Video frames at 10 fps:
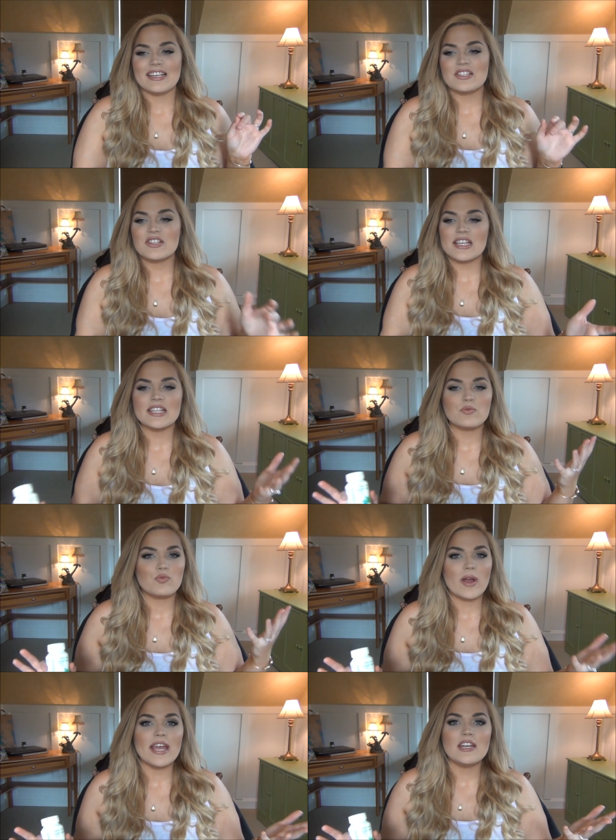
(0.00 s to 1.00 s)
it's just, it's
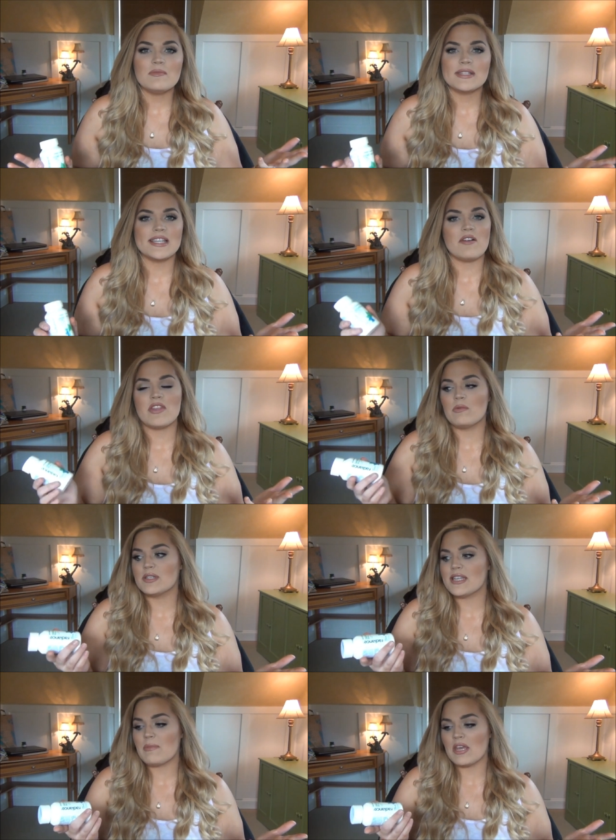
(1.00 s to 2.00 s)
random stuff that will
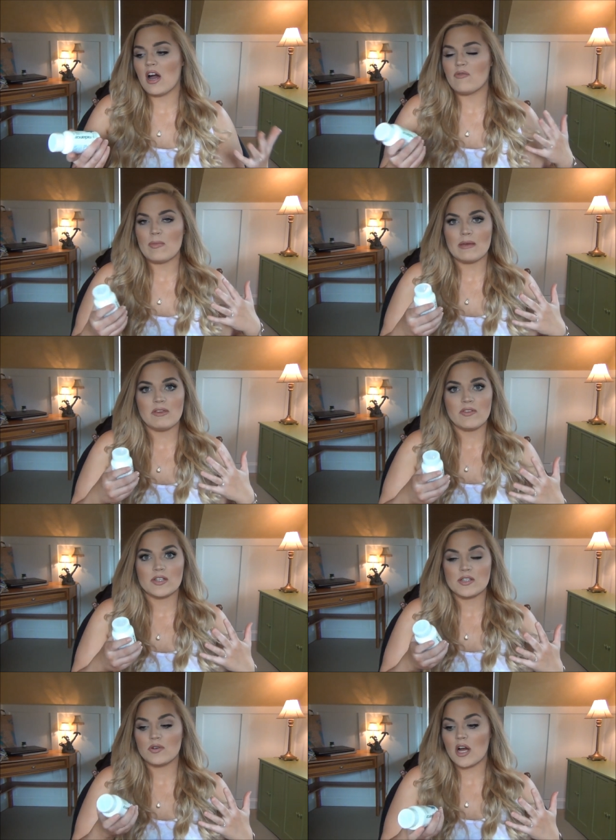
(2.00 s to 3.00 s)
set me off and make me feel
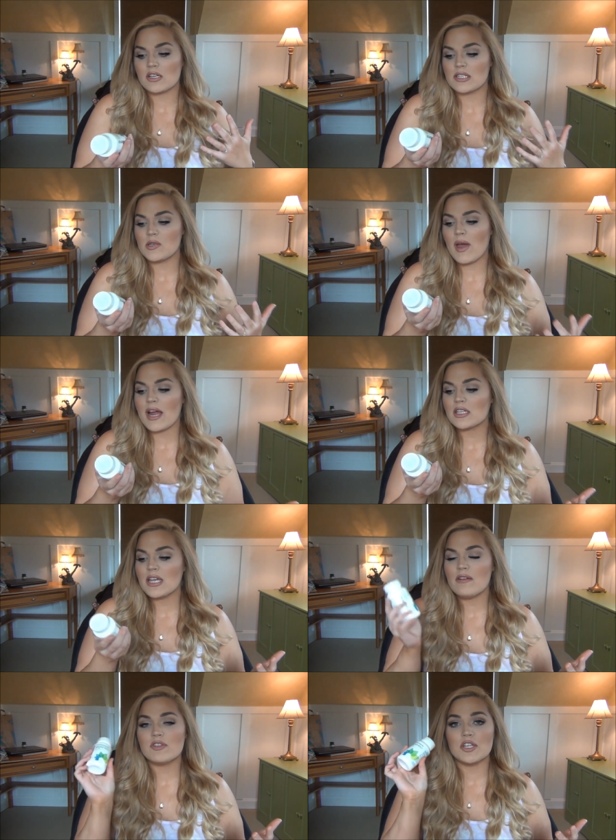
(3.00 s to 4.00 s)
so nauseous. So I actually
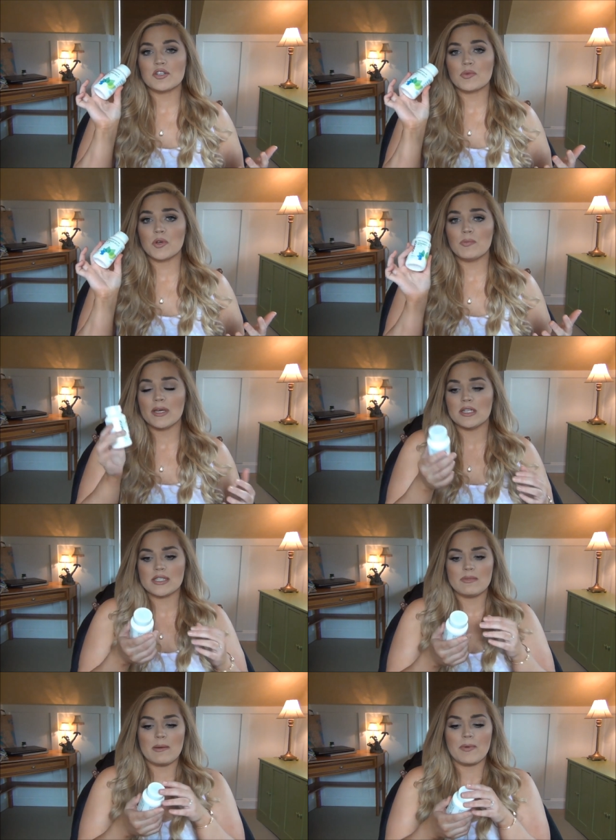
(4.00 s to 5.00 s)
have ginger root
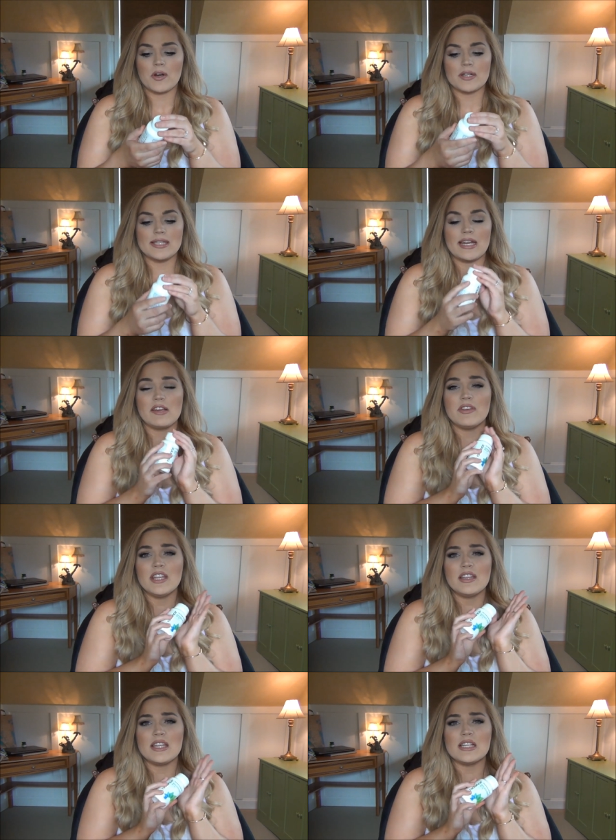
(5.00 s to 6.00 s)
pills in my purse, and I feel
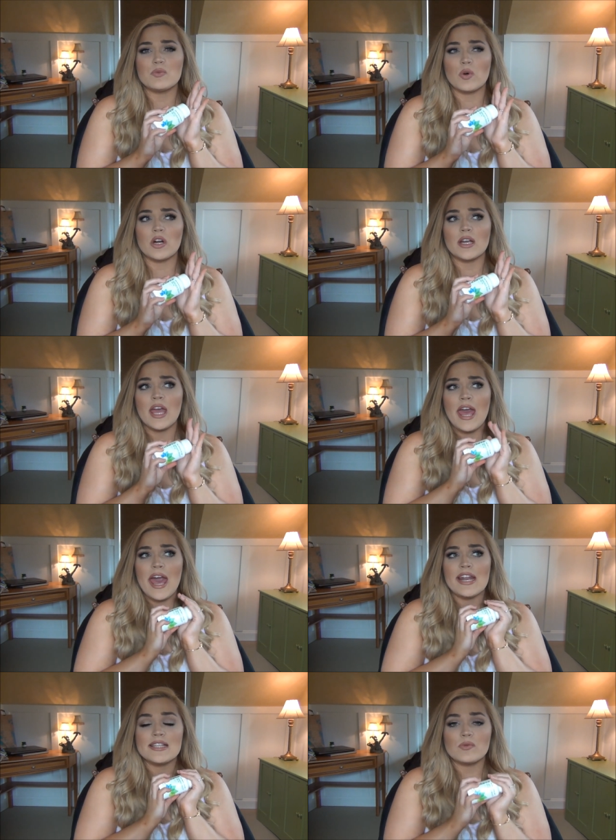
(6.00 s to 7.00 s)
like these work,
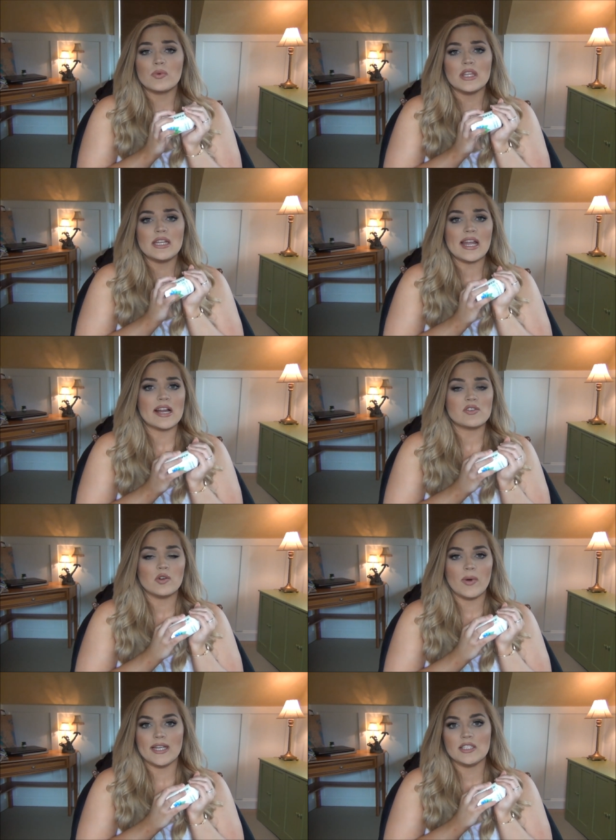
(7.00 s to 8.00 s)
and it's a really
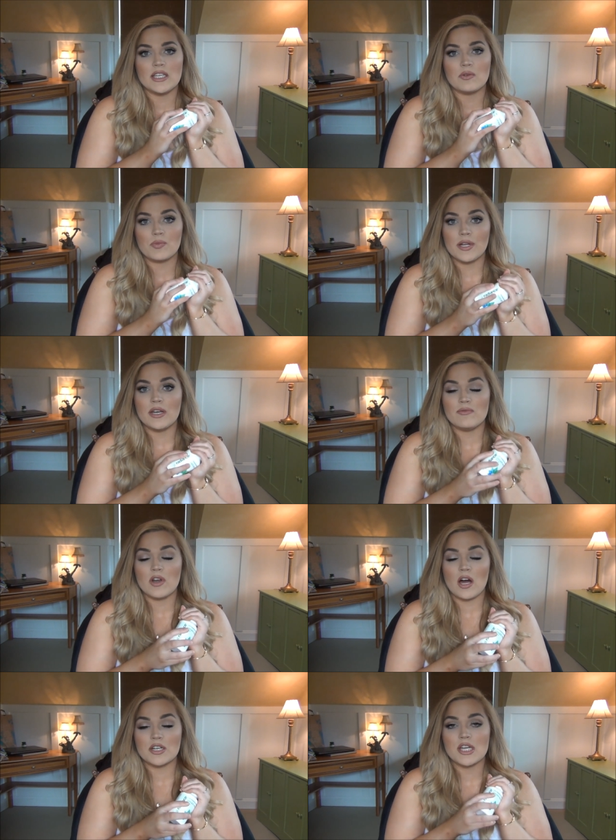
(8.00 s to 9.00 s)
natural way to get rid of
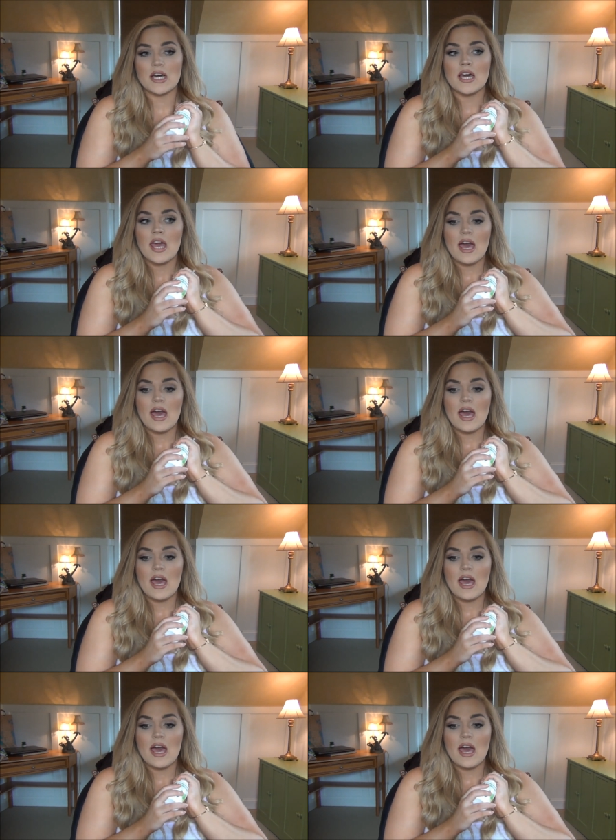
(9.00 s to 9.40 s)
nausea.